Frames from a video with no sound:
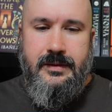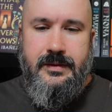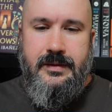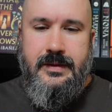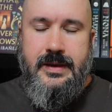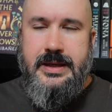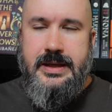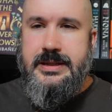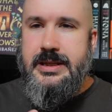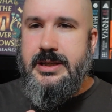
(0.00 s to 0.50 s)

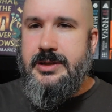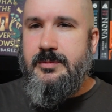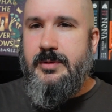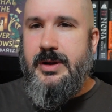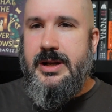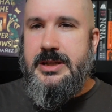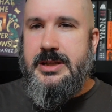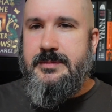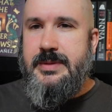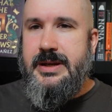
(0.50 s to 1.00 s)
this is
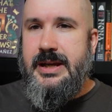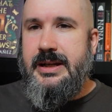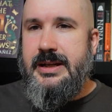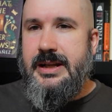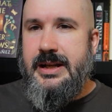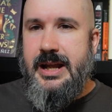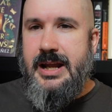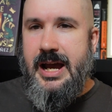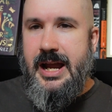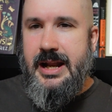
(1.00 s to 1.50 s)
what is being
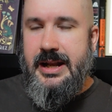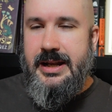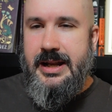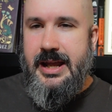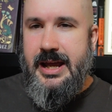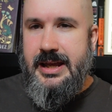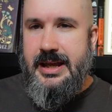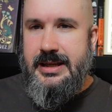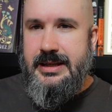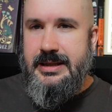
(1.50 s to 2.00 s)
denied
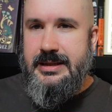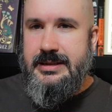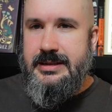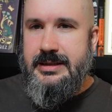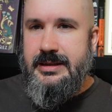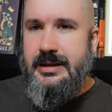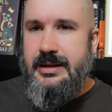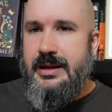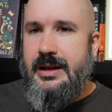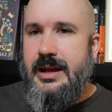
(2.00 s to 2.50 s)

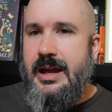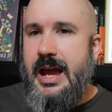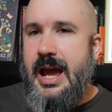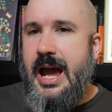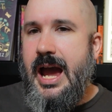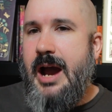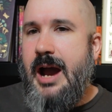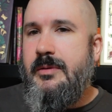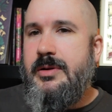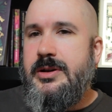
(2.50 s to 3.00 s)
Inez.
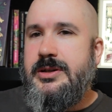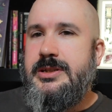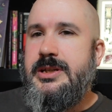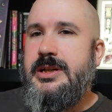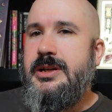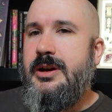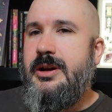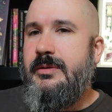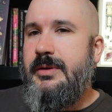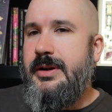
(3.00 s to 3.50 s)
How is
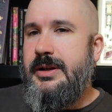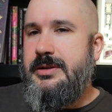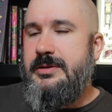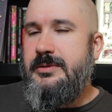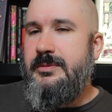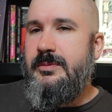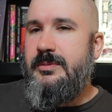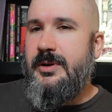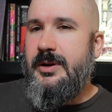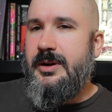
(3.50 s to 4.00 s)
she going
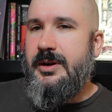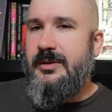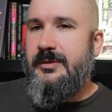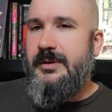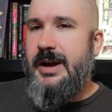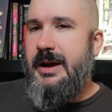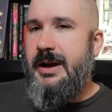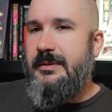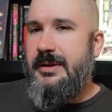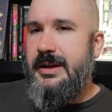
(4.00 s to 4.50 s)
to work
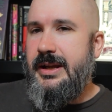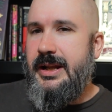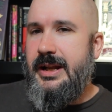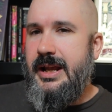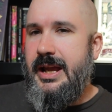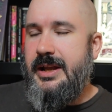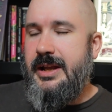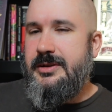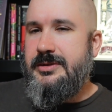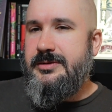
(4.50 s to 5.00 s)
around
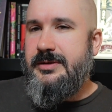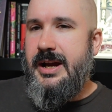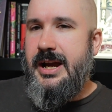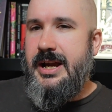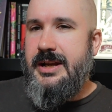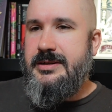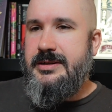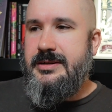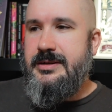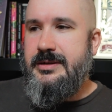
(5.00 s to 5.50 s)
it and
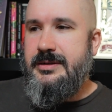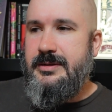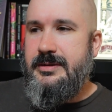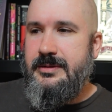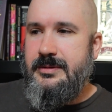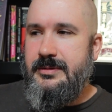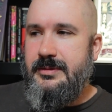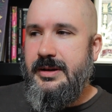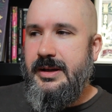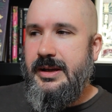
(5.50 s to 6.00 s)
try
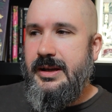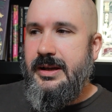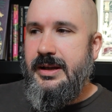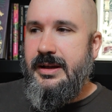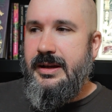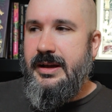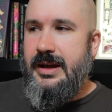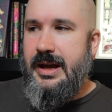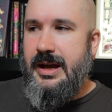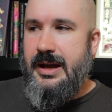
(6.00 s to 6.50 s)
to
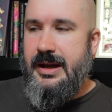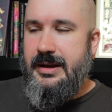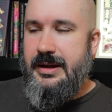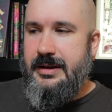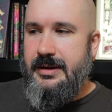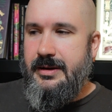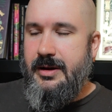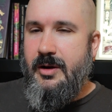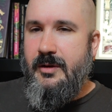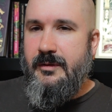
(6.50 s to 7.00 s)

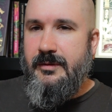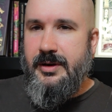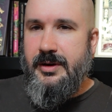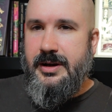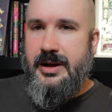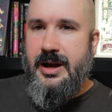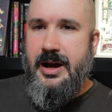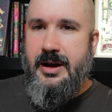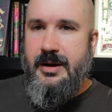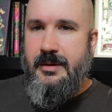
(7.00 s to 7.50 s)

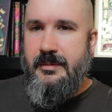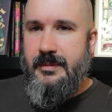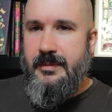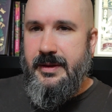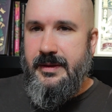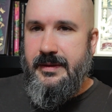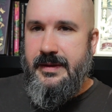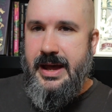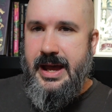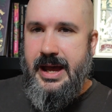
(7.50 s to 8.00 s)

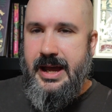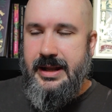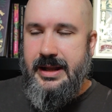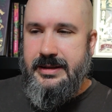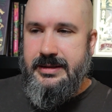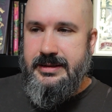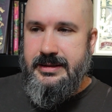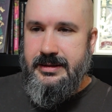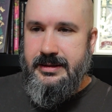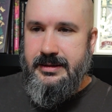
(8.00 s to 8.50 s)
overcome
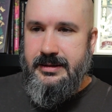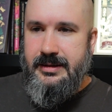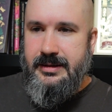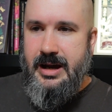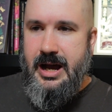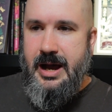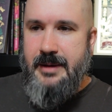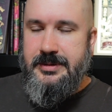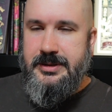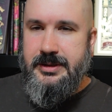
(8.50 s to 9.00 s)
that
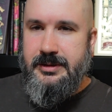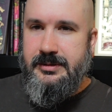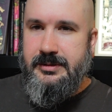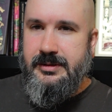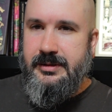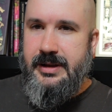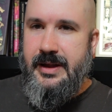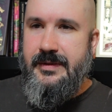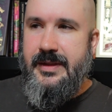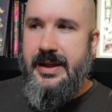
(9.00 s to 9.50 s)

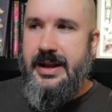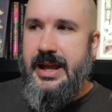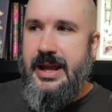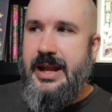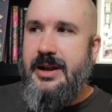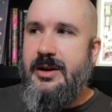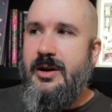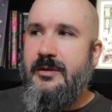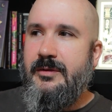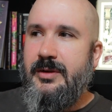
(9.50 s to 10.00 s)
obstacle? And then
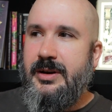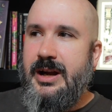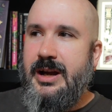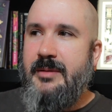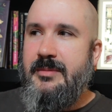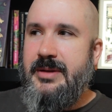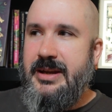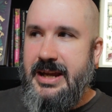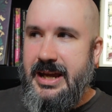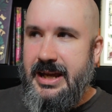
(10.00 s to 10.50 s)
in
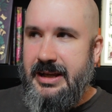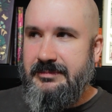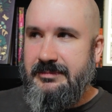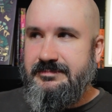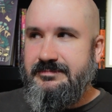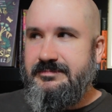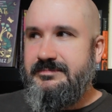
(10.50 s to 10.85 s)
overcoming it,